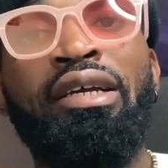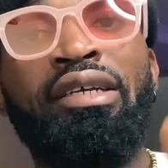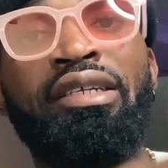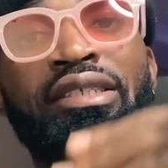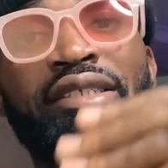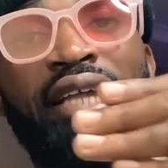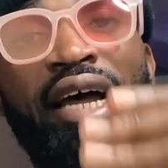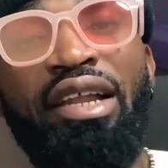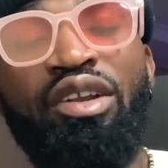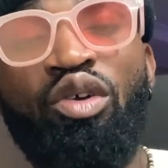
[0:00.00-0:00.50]

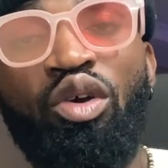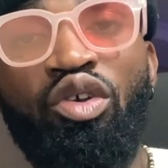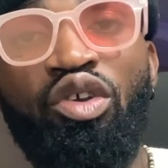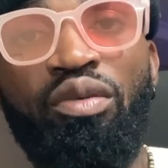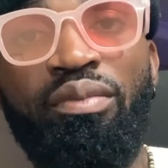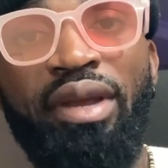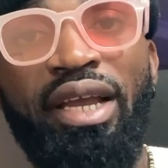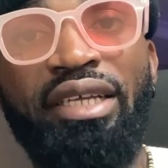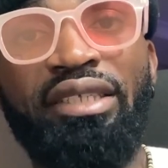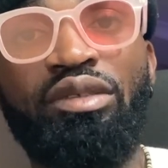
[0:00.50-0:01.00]
That
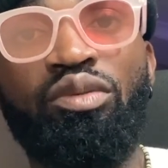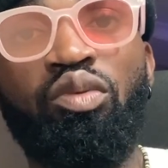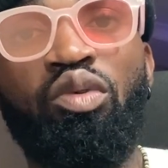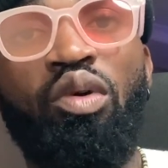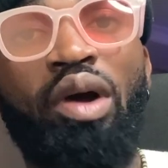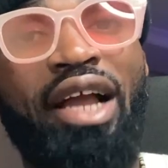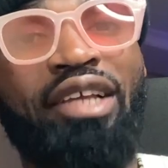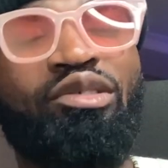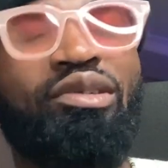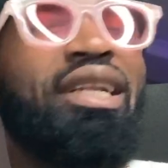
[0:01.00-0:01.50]
document
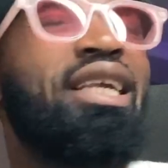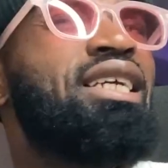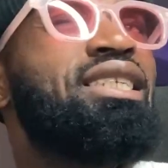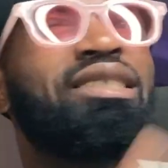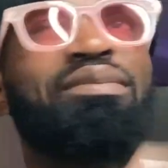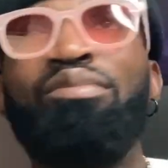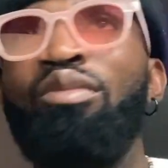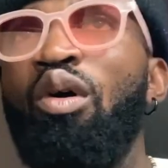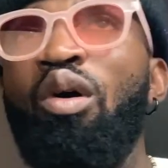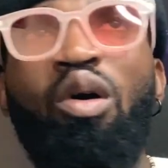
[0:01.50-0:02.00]
will actually,
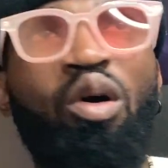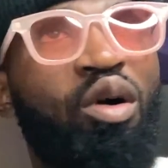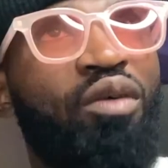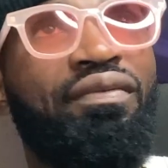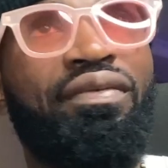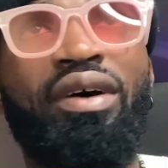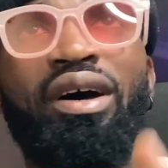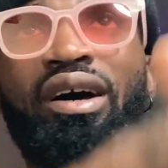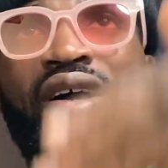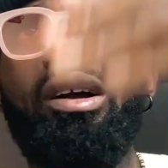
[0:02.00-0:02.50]
it's more
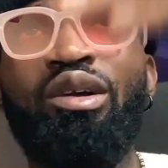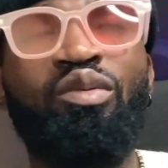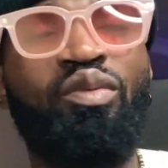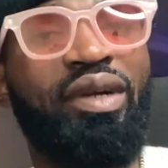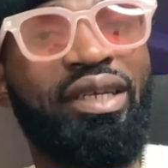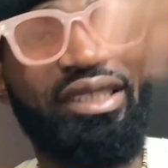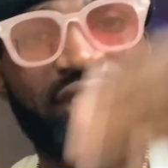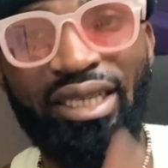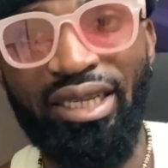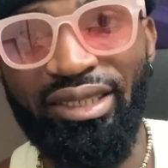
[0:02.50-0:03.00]
of a
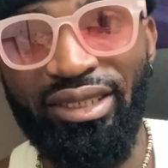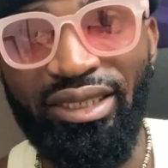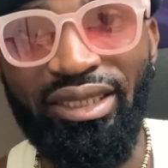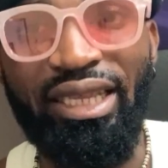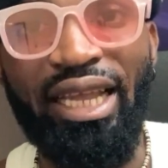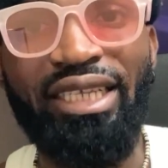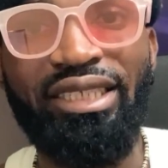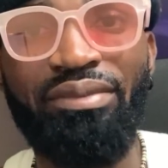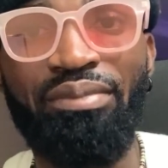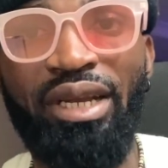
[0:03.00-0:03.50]
written
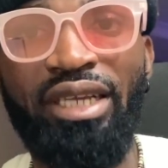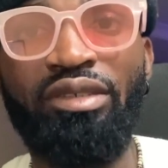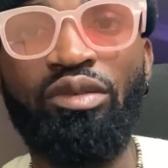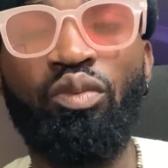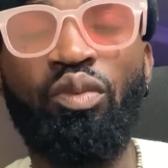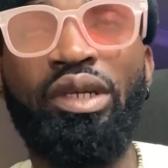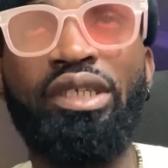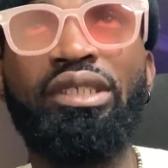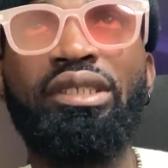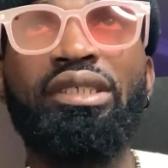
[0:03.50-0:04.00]
statement
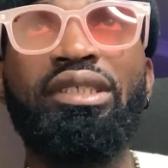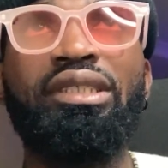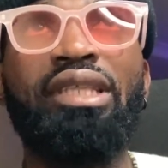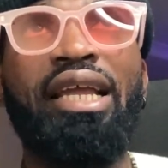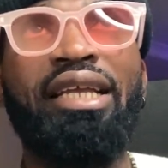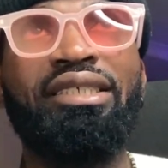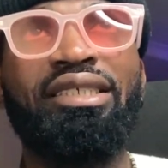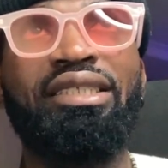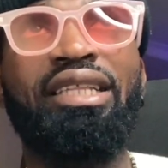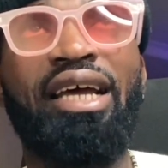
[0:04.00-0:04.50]
which
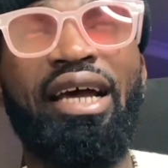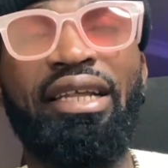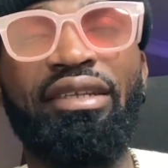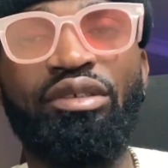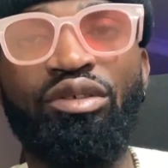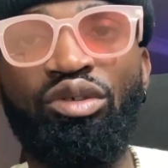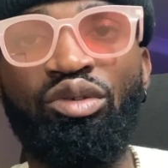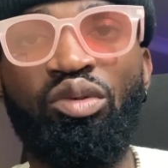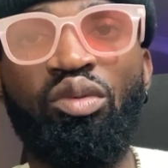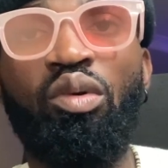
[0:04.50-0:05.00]
states
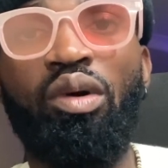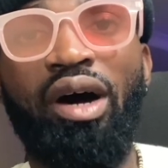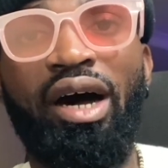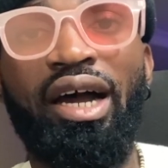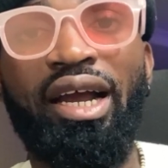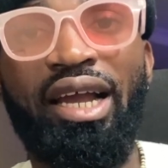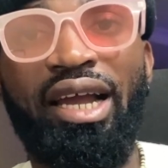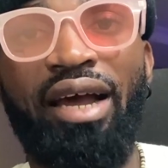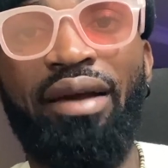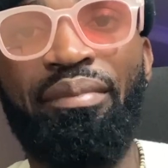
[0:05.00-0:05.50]
that you
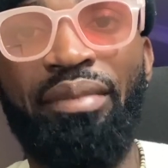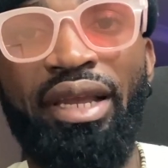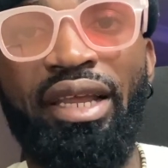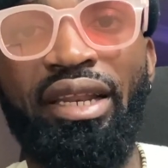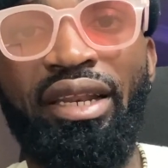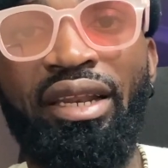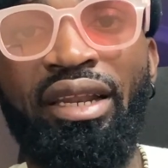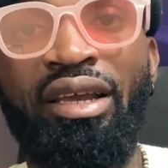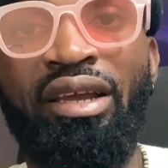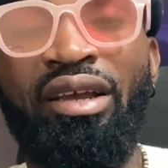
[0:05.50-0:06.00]
are
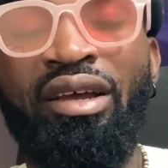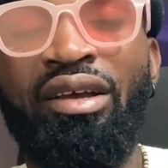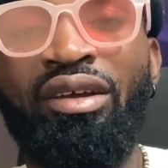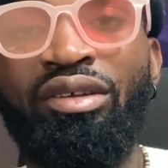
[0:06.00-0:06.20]
coming